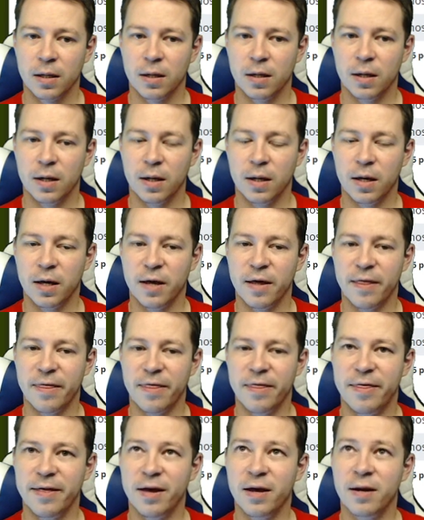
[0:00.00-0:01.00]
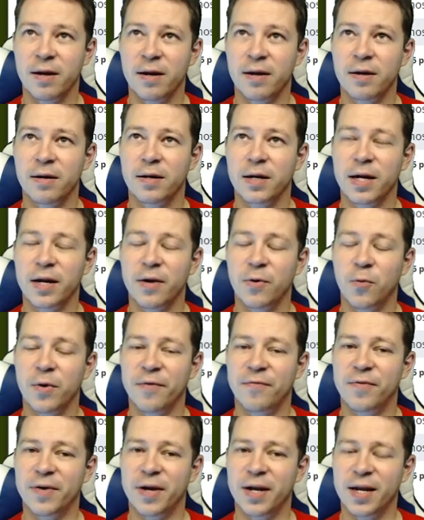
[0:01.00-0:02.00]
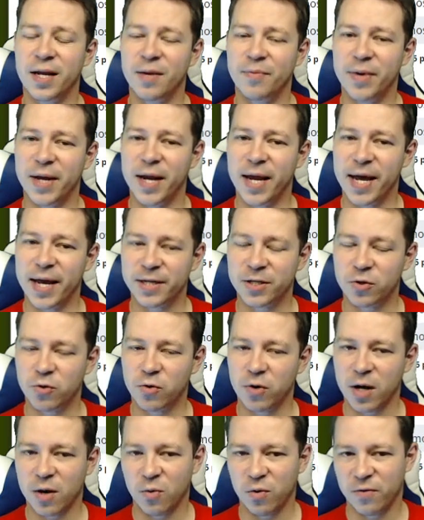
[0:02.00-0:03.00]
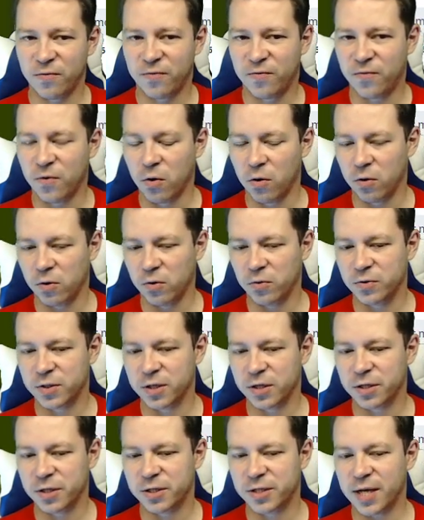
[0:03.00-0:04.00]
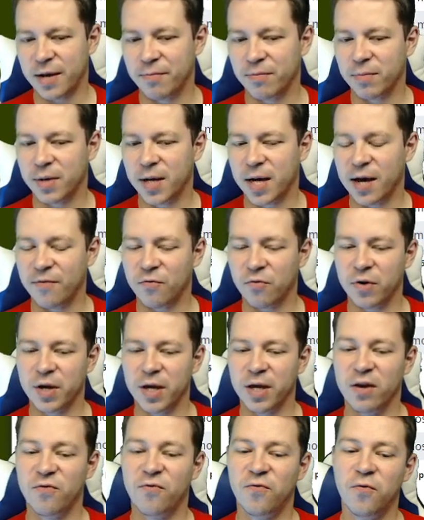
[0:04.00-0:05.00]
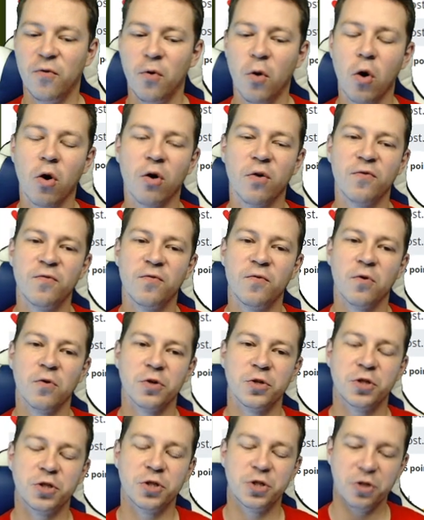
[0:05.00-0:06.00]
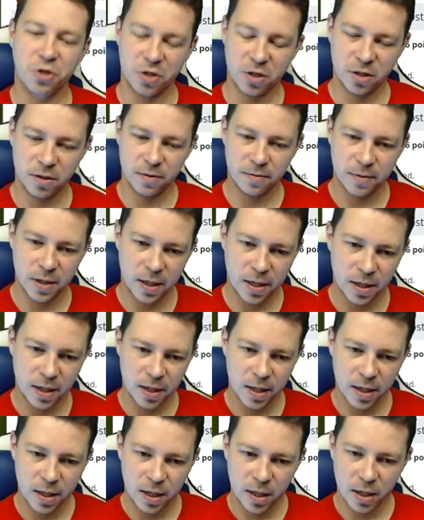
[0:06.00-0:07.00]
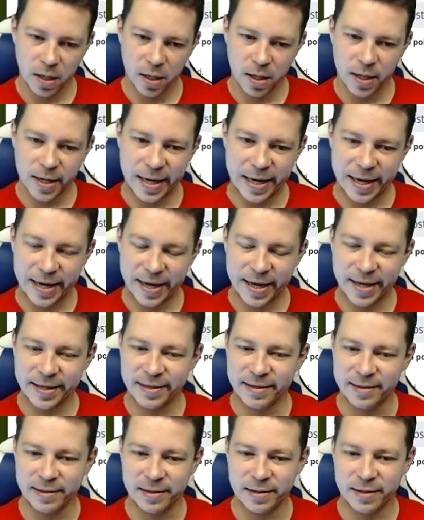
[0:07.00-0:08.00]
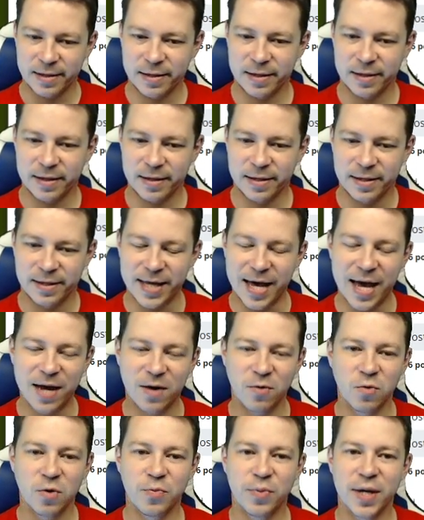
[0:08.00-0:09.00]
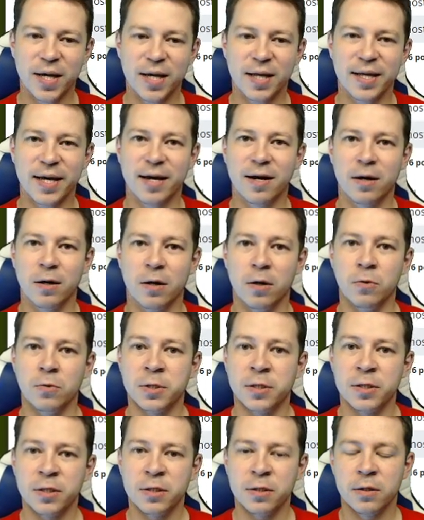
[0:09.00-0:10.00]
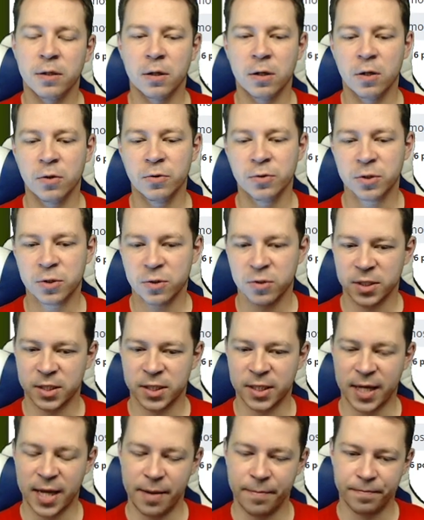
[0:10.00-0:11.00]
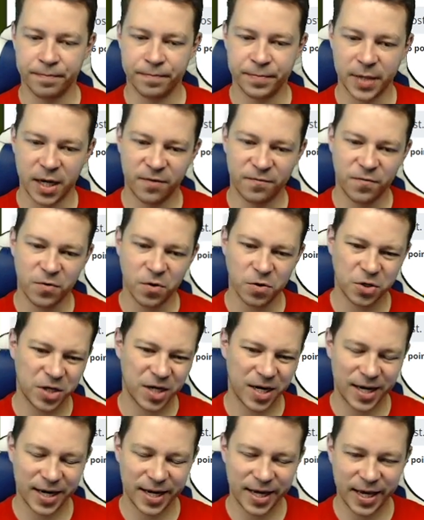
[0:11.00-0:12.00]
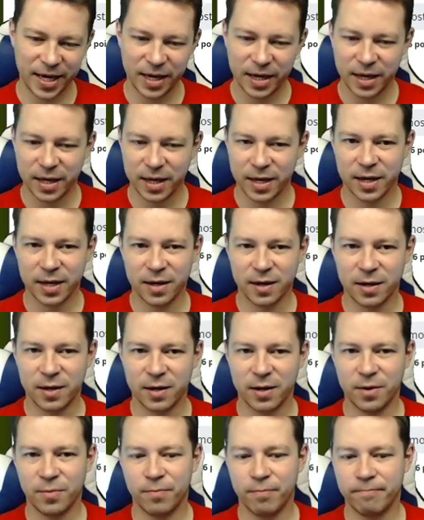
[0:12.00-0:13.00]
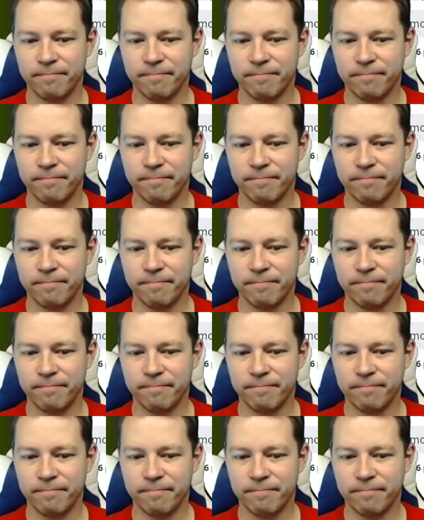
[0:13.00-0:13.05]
Uh, then with a little bit extra, with four losers, I'm covering four for sure. And that would be like close, close to a slam. Unfortunately, uh,